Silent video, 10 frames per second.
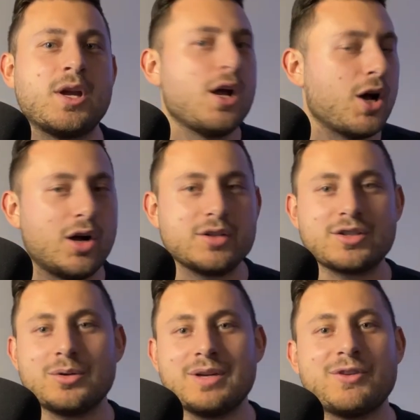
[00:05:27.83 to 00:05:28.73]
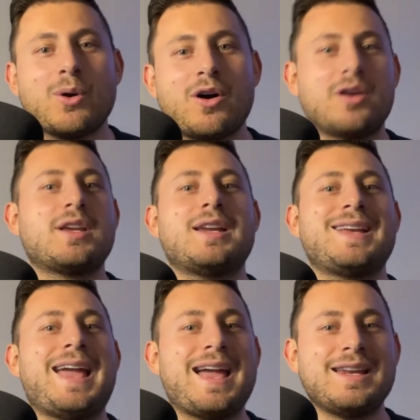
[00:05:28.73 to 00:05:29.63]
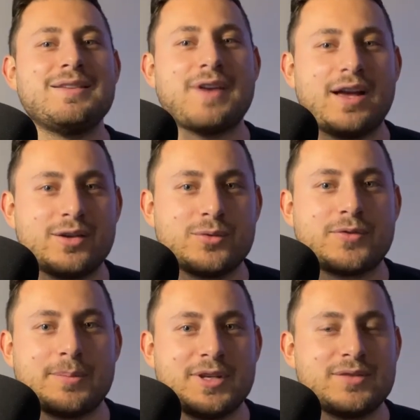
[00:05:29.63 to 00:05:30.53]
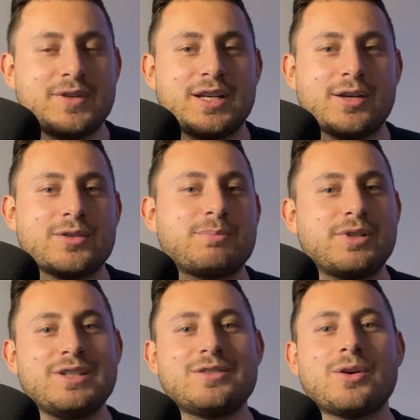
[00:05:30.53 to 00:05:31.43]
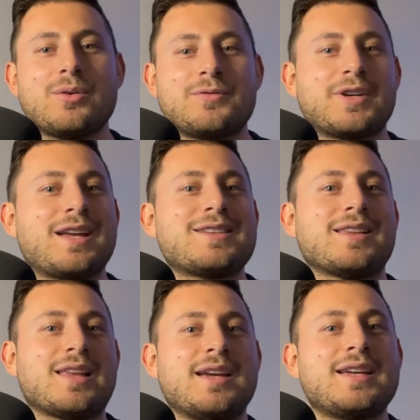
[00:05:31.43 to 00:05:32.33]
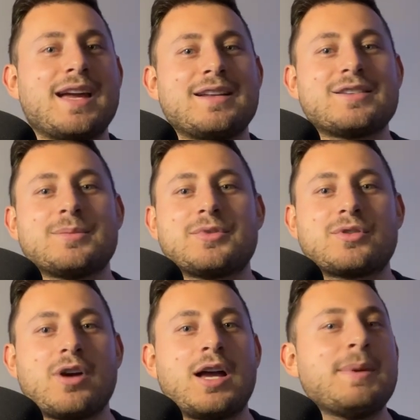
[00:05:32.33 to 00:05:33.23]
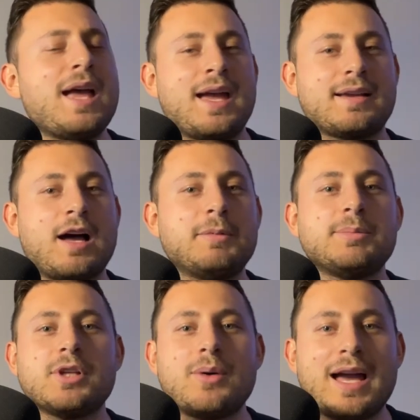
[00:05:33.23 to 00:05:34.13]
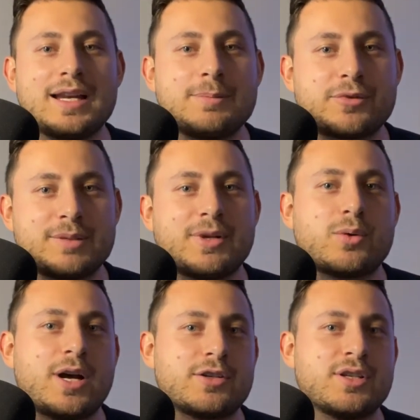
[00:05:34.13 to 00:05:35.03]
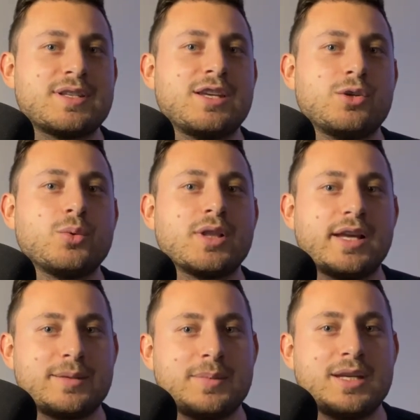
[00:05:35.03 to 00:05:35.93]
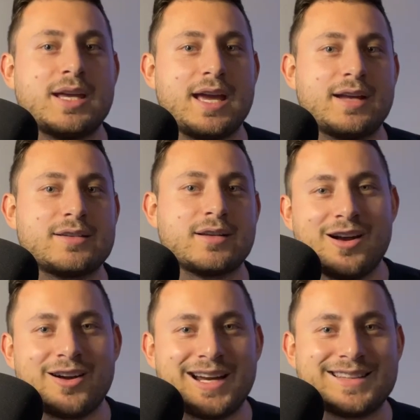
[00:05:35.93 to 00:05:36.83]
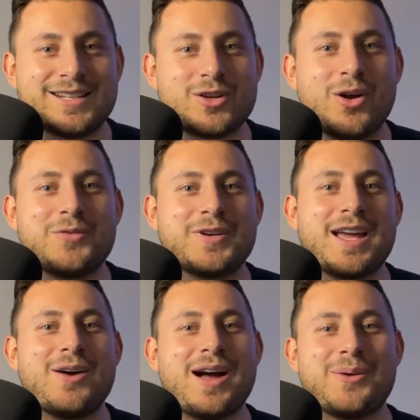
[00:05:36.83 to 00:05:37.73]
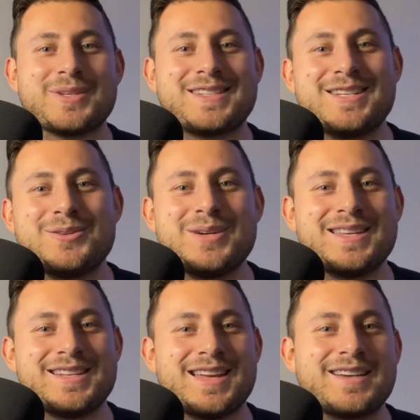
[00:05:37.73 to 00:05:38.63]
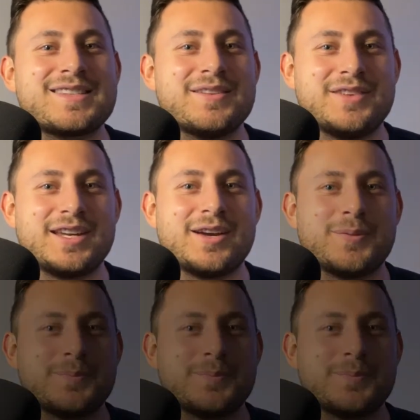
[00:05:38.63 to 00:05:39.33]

Also, if you are getting any value from these videos, please don't forget to like and subscribe, and comment below any pre-med questions that you would like me to answer. All right, that's all for now. I will see you in the next video.